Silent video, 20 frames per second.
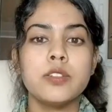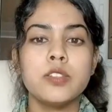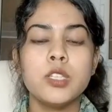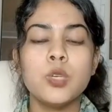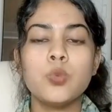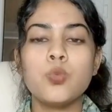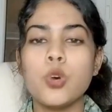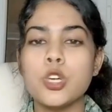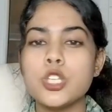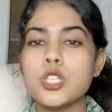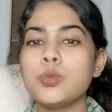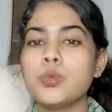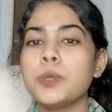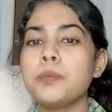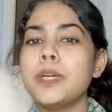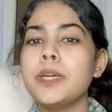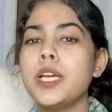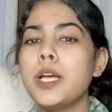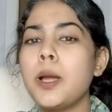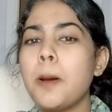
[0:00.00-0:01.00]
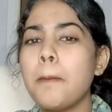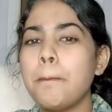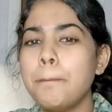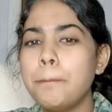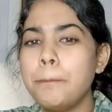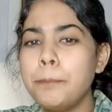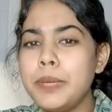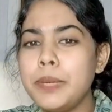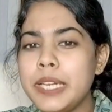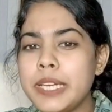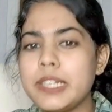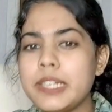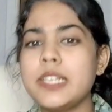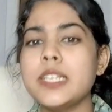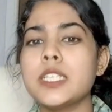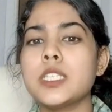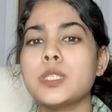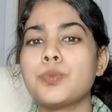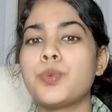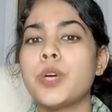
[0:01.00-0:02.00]
the water would be
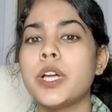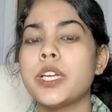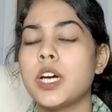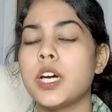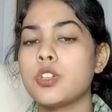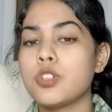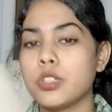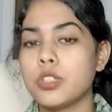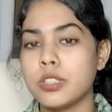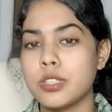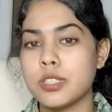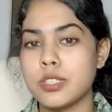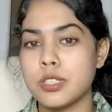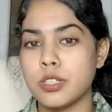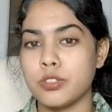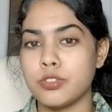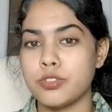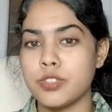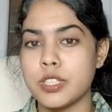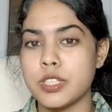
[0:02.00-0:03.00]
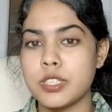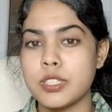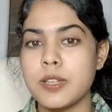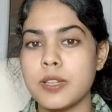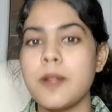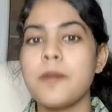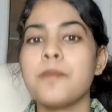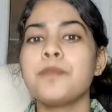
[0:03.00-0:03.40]
completely spread out on the surface.